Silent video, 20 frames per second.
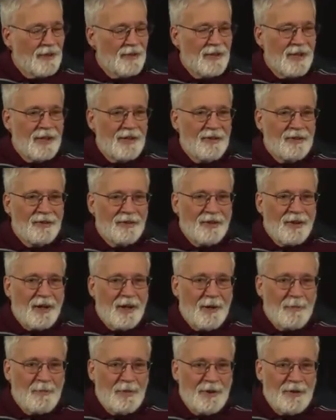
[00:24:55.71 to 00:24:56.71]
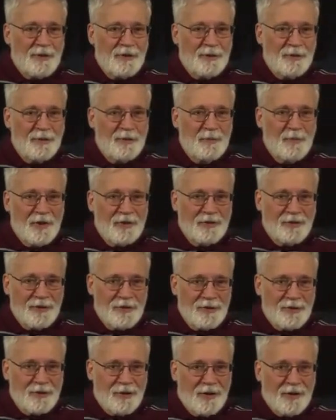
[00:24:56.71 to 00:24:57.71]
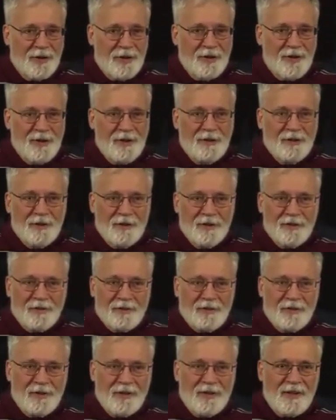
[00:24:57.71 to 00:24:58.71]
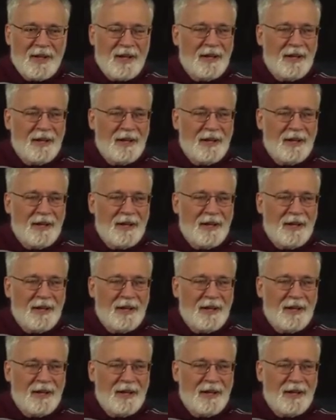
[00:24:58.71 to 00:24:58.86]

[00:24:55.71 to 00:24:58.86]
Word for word: that is copied to messenger RNA that is sent